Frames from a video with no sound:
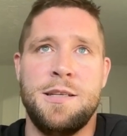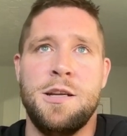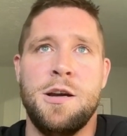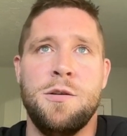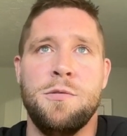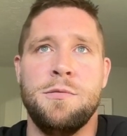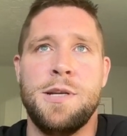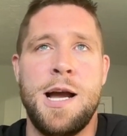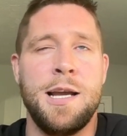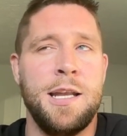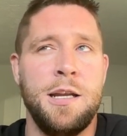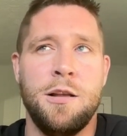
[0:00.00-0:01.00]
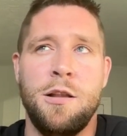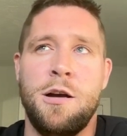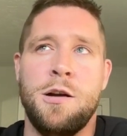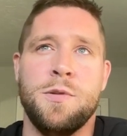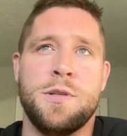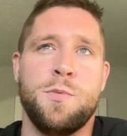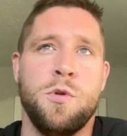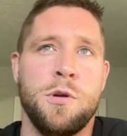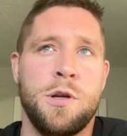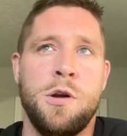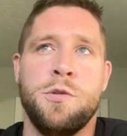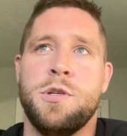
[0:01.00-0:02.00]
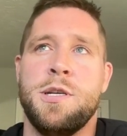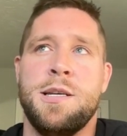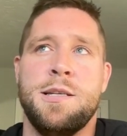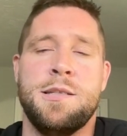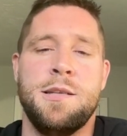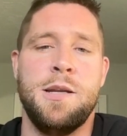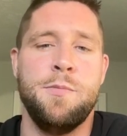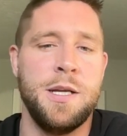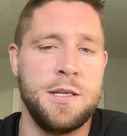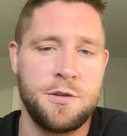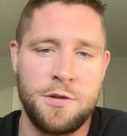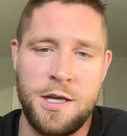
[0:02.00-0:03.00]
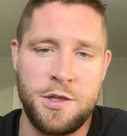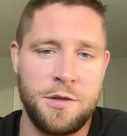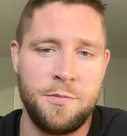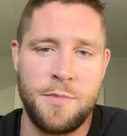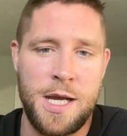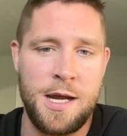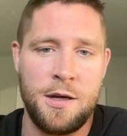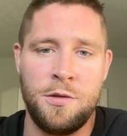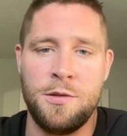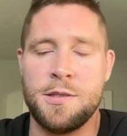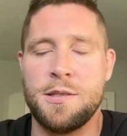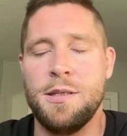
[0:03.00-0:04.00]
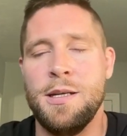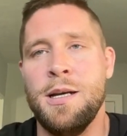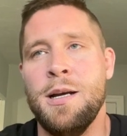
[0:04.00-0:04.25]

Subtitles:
Not getting along with sport coaches, administration battles.